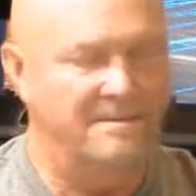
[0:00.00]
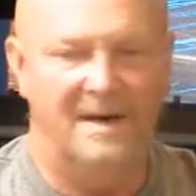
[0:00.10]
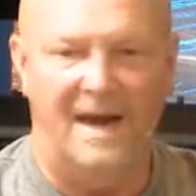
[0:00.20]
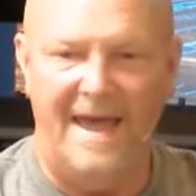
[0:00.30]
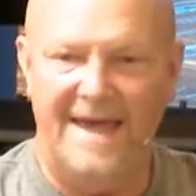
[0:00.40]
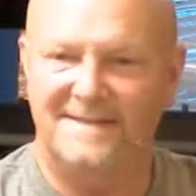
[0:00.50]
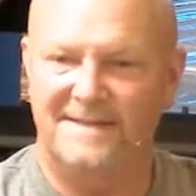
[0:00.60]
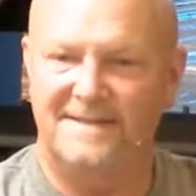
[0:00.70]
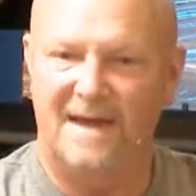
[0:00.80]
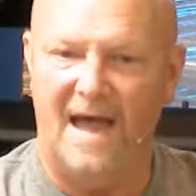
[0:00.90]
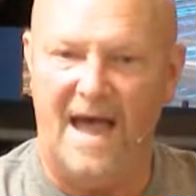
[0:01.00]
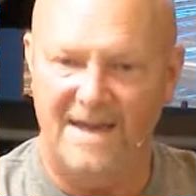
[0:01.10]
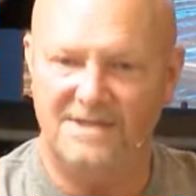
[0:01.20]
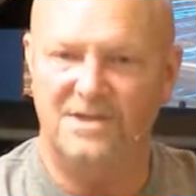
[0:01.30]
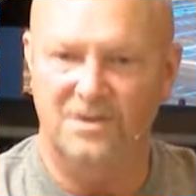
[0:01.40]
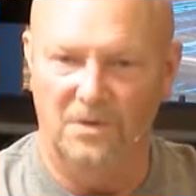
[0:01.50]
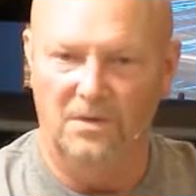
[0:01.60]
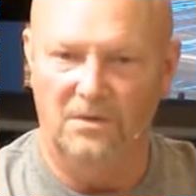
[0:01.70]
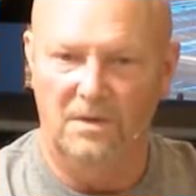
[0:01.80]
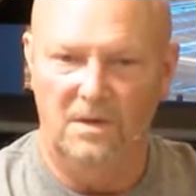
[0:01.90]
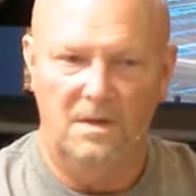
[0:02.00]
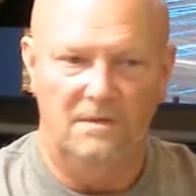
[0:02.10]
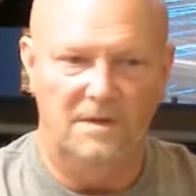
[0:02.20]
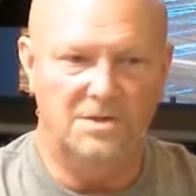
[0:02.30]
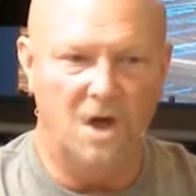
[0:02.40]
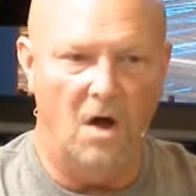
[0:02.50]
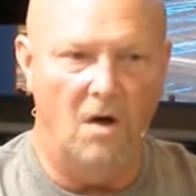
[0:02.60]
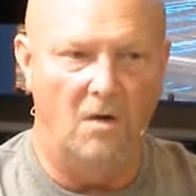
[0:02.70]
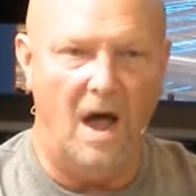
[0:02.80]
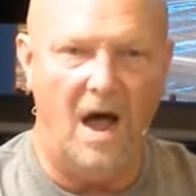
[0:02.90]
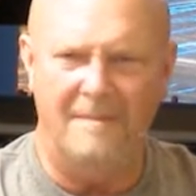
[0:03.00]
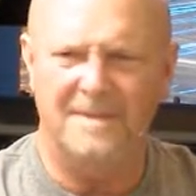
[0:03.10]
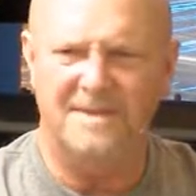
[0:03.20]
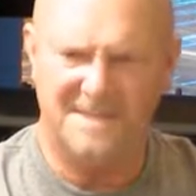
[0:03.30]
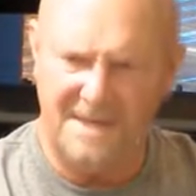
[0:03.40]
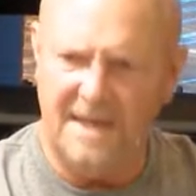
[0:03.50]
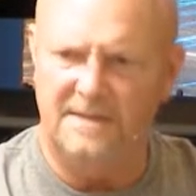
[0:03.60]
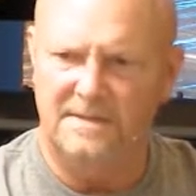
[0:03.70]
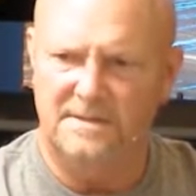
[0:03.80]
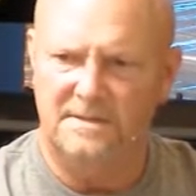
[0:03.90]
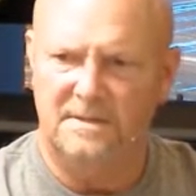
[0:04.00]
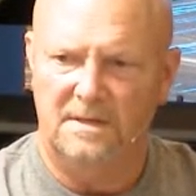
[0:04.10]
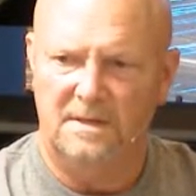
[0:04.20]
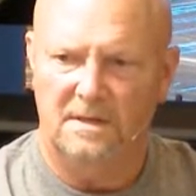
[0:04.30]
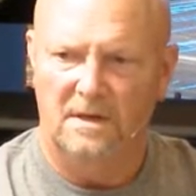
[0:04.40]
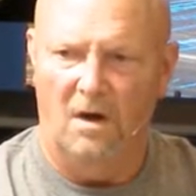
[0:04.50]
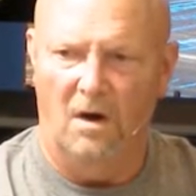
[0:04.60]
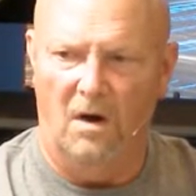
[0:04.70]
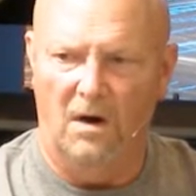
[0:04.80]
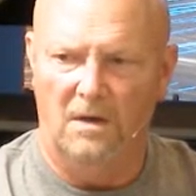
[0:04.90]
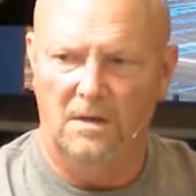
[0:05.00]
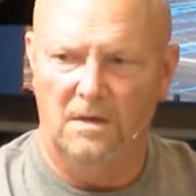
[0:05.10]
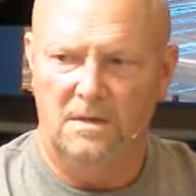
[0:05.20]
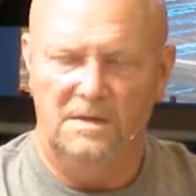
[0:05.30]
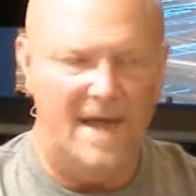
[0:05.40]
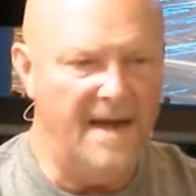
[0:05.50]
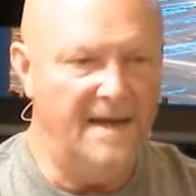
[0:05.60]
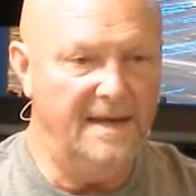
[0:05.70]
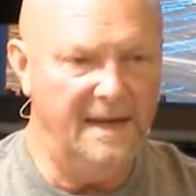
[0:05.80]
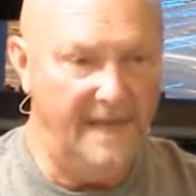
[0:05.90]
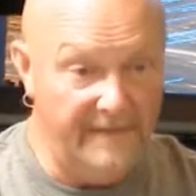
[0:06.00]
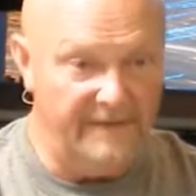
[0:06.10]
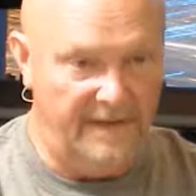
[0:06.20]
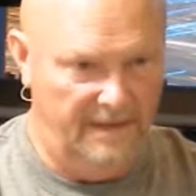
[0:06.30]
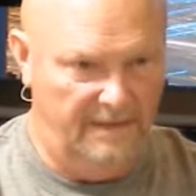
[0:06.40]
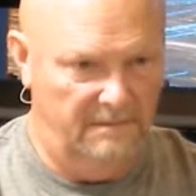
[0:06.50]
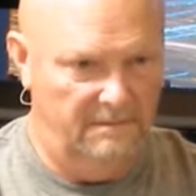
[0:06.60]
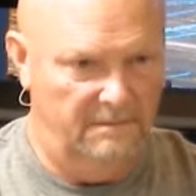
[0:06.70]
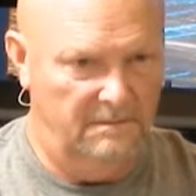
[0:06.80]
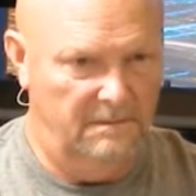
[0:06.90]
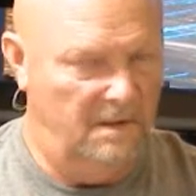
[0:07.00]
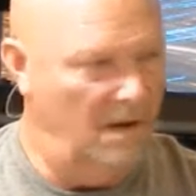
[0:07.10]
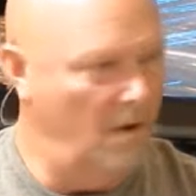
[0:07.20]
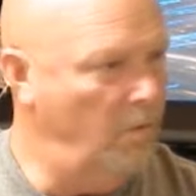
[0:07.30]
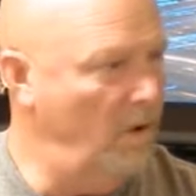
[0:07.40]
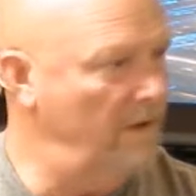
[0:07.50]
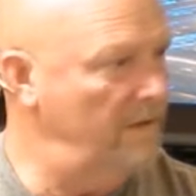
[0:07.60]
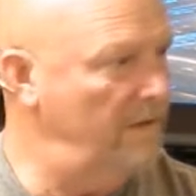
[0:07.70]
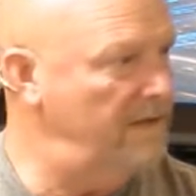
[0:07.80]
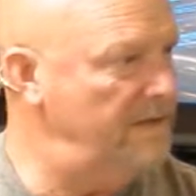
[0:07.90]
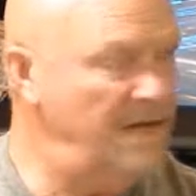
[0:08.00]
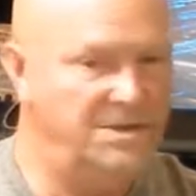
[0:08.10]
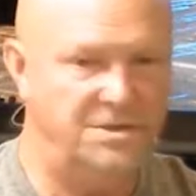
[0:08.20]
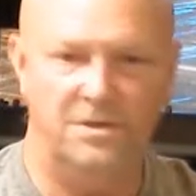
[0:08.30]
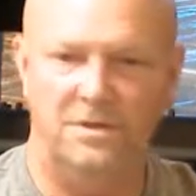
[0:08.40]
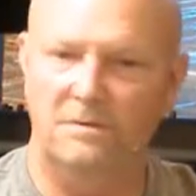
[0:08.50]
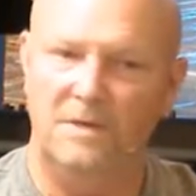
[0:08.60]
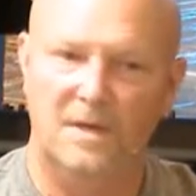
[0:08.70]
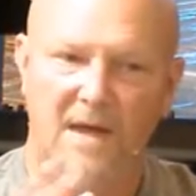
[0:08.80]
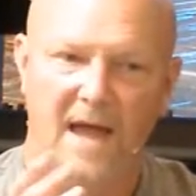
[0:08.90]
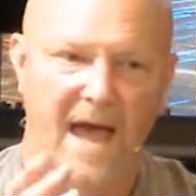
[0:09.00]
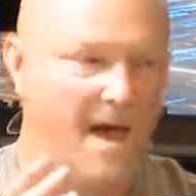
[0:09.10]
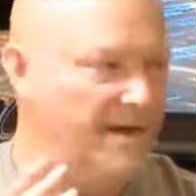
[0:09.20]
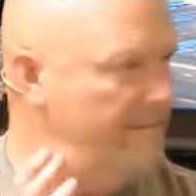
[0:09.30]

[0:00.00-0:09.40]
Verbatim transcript: some classes in high school that's called common sense or daily living, you know, where they teach you how to